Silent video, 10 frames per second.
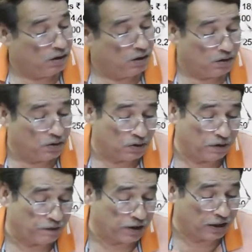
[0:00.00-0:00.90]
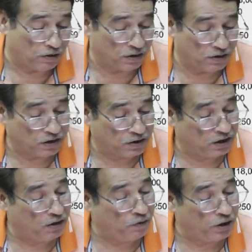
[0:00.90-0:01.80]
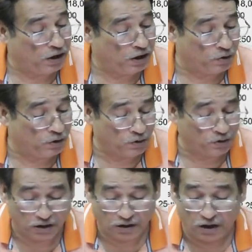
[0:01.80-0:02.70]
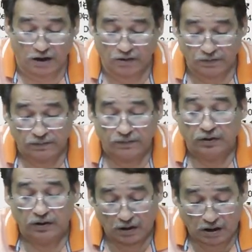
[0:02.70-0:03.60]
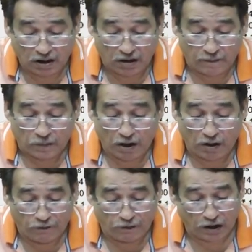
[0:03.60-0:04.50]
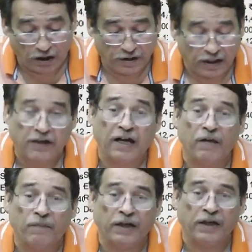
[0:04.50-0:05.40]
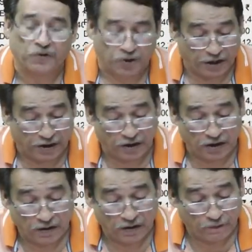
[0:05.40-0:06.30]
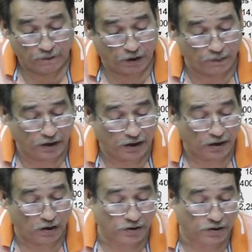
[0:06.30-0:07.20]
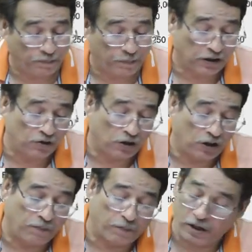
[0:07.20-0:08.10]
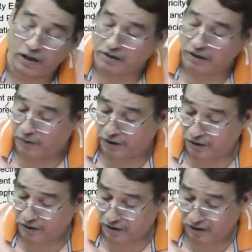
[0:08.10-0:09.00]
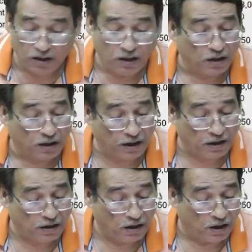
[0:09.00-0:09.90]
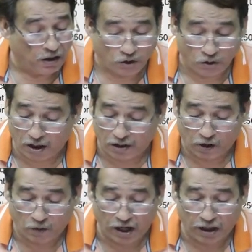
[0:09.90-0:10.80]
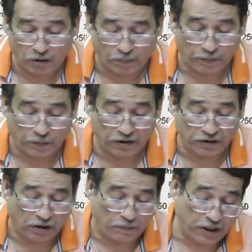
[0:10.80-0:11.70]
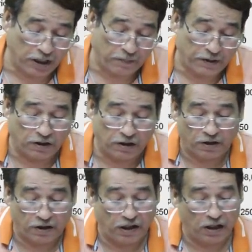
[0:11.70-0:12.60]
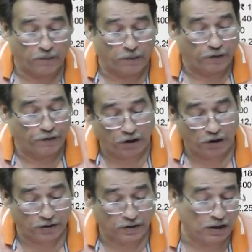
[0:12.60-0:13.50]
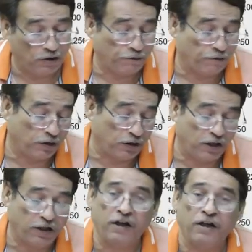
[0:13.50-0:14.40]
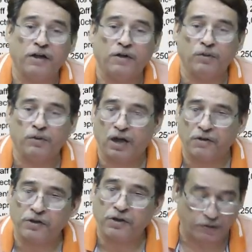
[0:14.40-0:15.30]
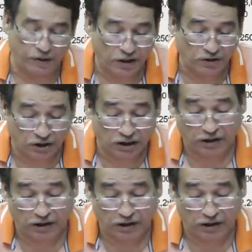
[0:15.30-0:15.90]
So if technology is there, we need to use it now. Following data have been extracted from the records of Patanjali Products Limited, correct? You are required to prepare the departmental trading and profit and loss account for the year ended 2023.